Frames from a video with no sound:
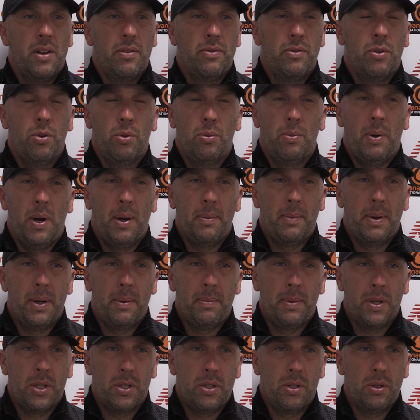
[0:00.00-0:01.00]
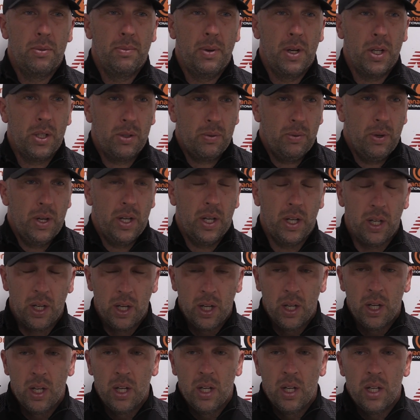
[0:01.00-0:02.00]
I thought it might have been a bit too much when,
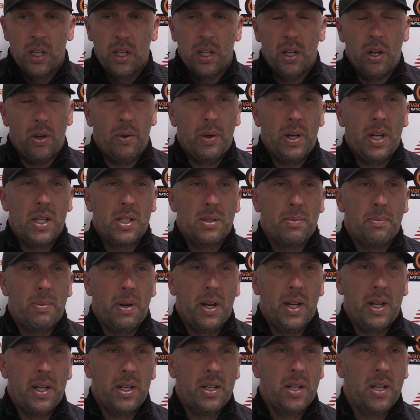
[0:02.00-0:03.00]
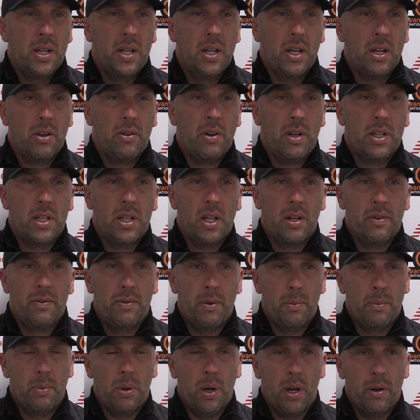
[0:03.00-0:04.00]
he hasn't played a great deal of
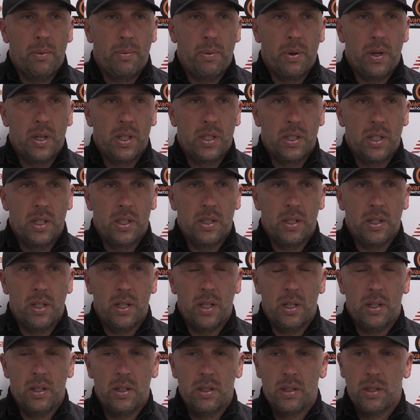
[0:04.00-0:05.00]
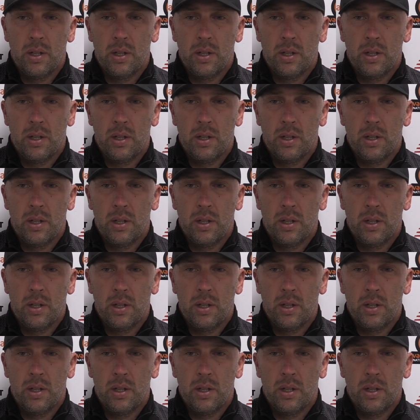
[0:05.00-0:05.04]
football over pre-season.